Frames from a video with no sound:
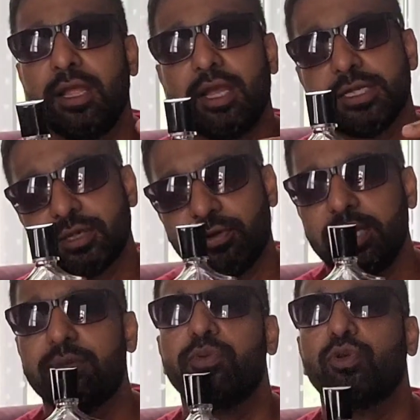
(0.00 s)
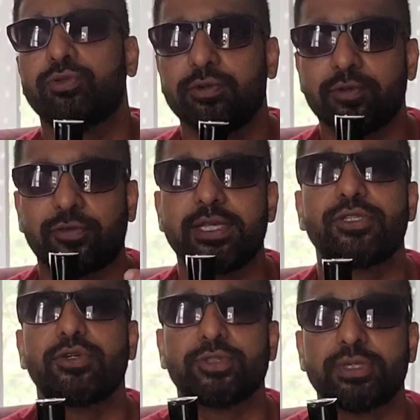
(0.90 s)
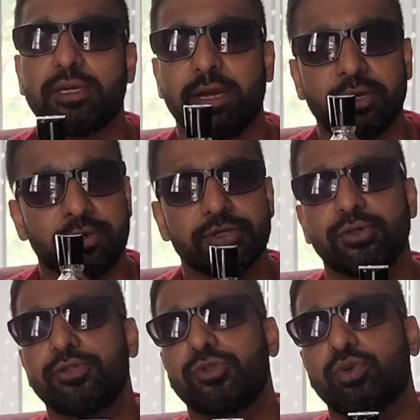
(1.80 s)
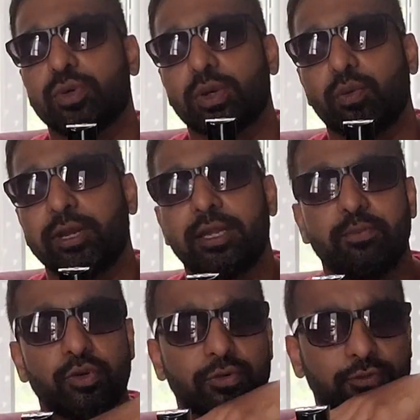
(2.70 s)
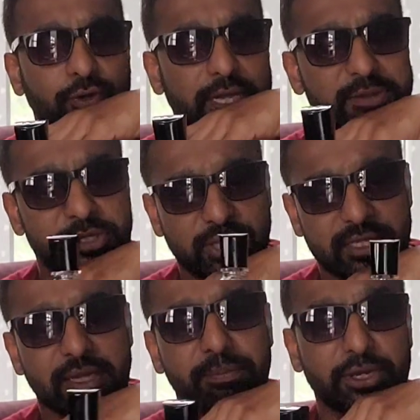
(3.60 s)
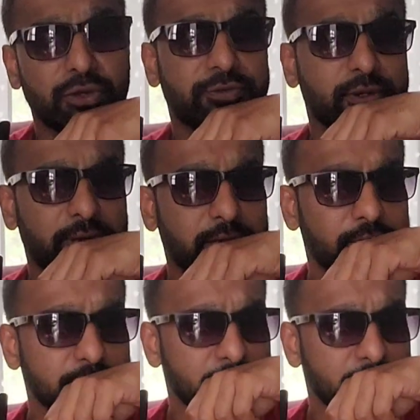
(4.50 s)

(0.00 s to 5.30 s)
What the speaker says: It's a very beautiful face also. The dry down is also very beautiful, especially the mid of the dry down.